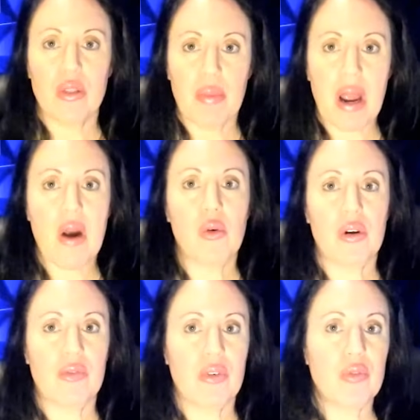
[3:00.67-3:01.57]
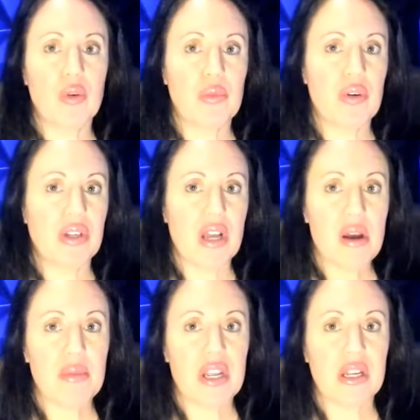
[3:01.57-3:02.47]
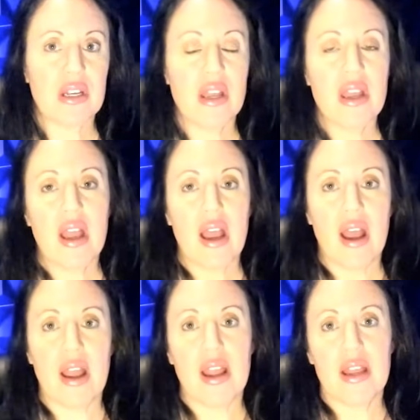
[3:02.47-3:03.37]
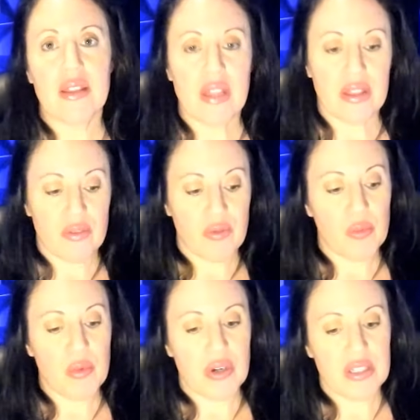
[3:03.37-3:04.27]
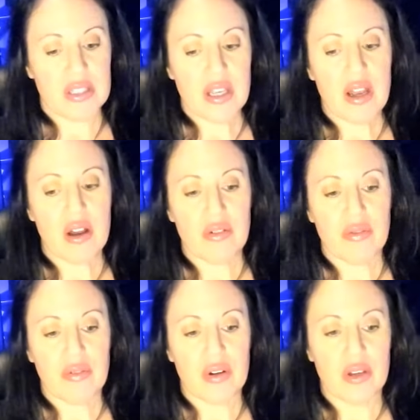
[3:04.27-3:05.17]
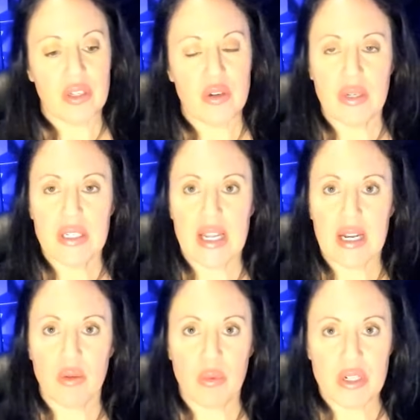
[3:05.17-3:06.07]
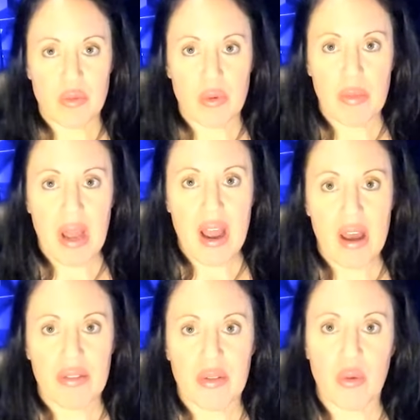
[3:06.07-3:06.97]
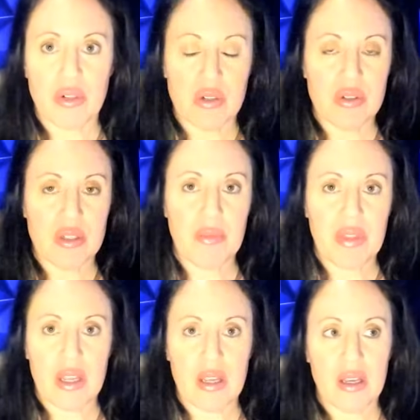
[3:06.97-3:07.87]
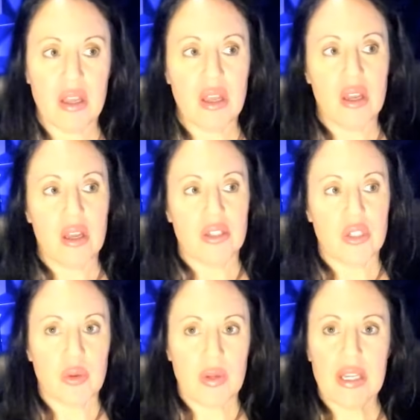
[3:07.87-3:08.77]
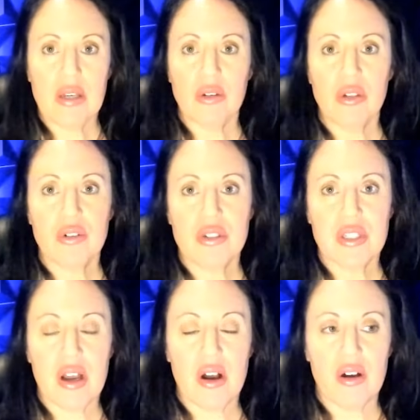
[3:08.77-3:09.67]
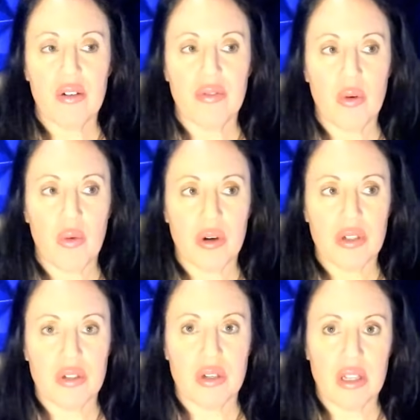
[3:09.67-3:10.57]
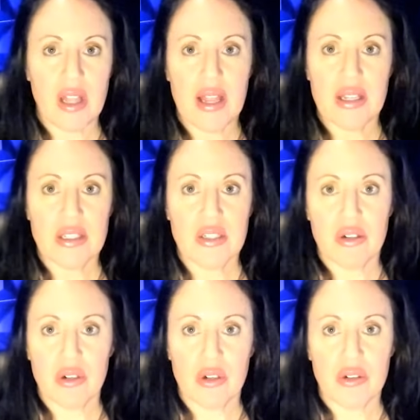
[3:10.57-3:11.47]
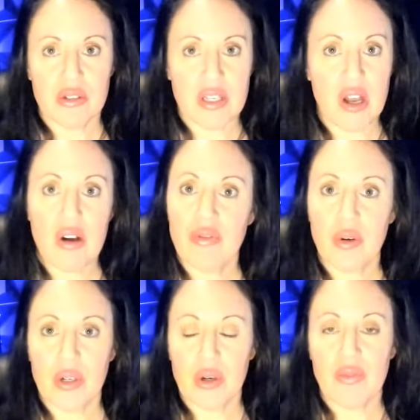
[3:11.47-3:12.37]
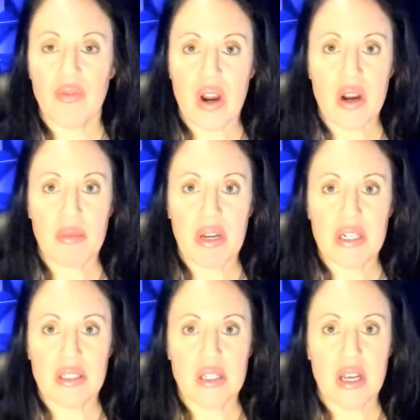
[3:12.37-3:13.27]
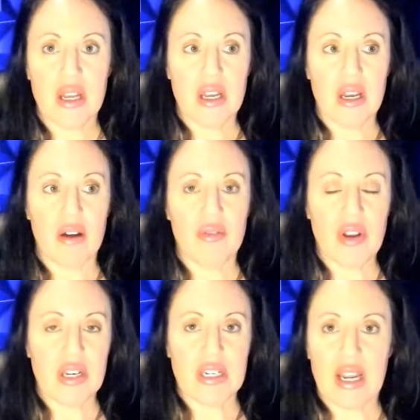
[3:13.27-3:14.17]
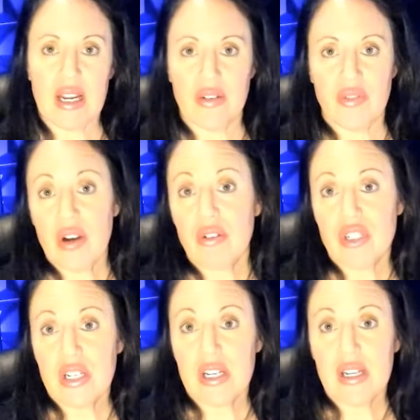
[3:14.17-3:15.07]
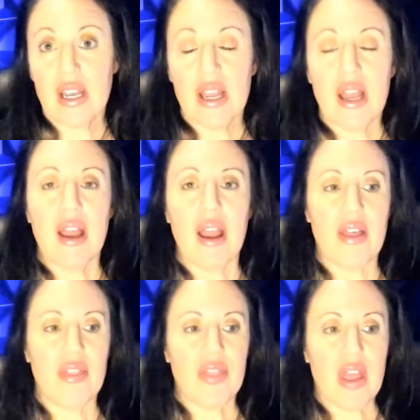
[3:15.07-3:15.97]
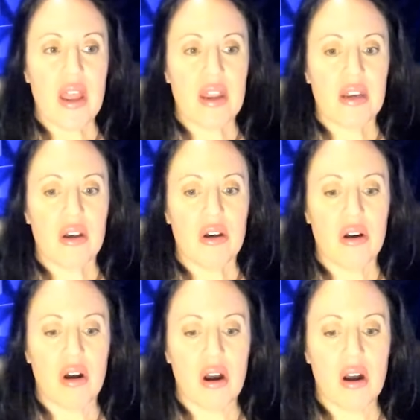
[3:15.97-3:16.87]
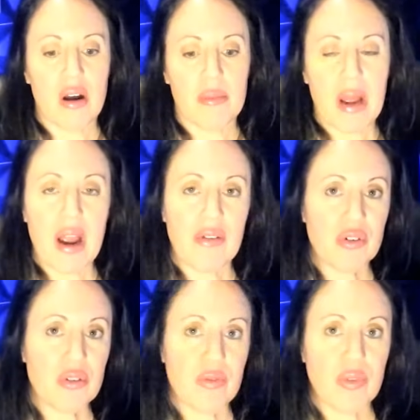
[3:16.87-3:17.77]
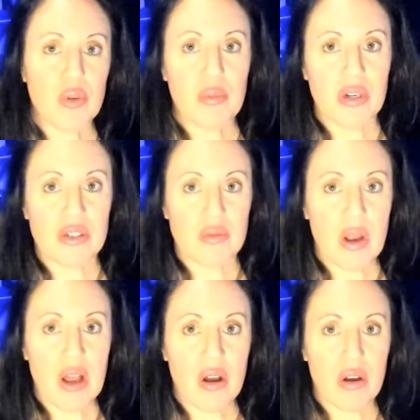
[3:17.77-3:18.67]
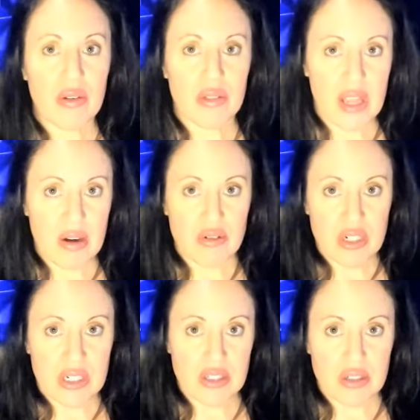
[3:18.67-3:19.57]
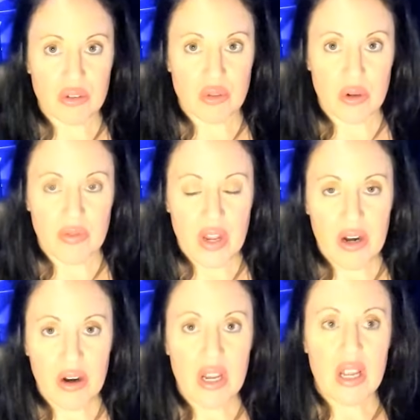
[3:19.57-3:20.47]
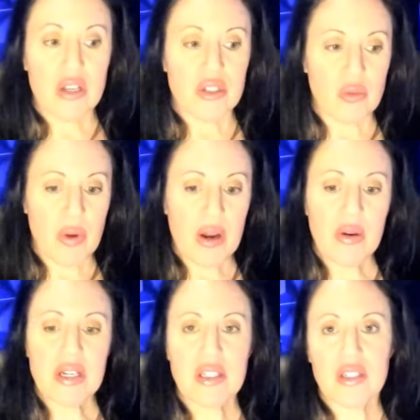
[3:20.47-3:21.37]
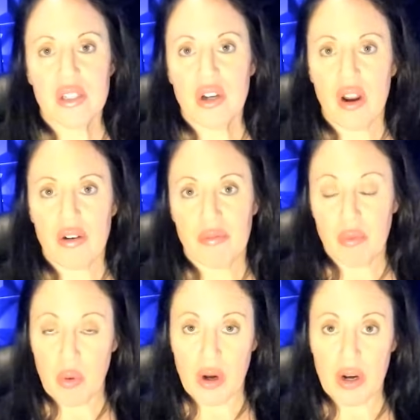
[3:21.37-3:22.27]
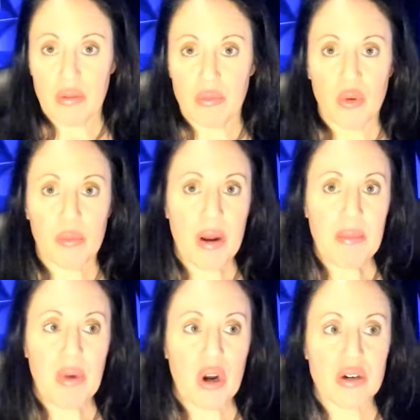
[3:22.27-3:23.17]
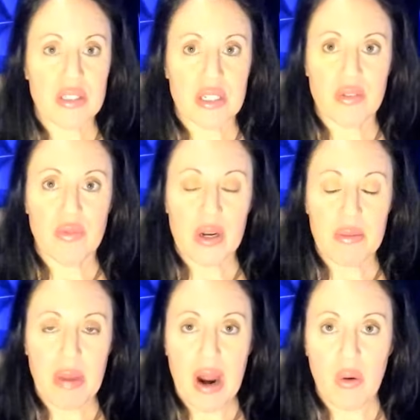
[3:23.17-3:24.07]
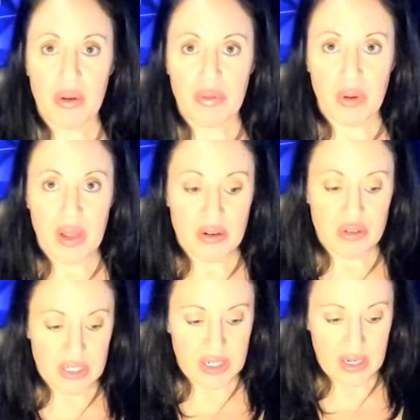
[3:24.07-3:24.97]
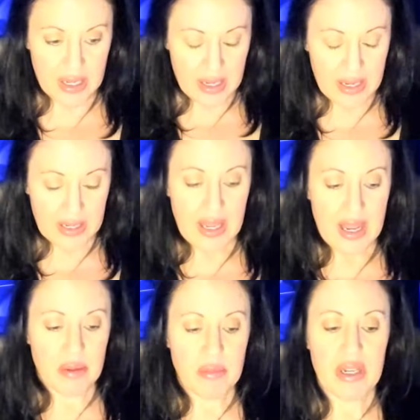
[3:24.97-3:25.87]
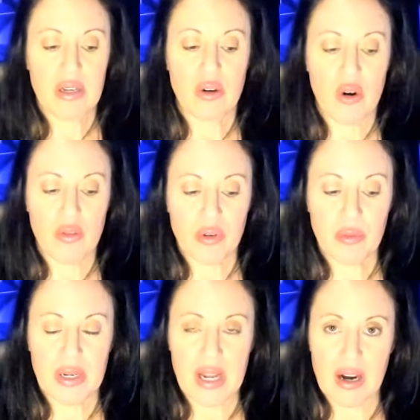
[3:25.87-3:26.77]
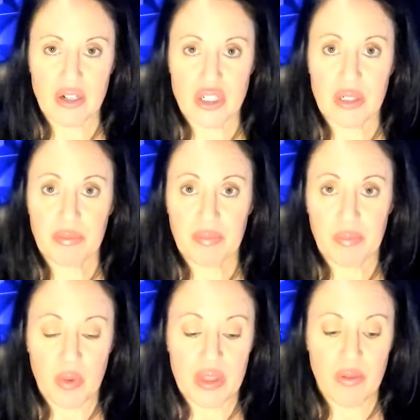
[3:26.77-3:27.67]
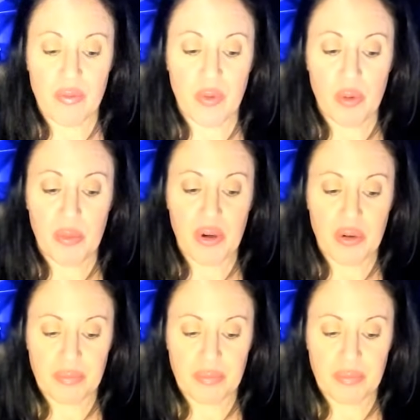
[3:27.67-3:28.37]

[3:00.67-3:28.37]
power of the full moon coming, and then the full moon itself, you can take a ritual bath or do something to heal yourself or to cleanse yourself or your environment of any negative energy. And then um, after the full moon as well, the energy is still sort of there. So Aries is the god of war, ruled by Mars. It's a very powerful energy. It can be an overreaction with the full moon.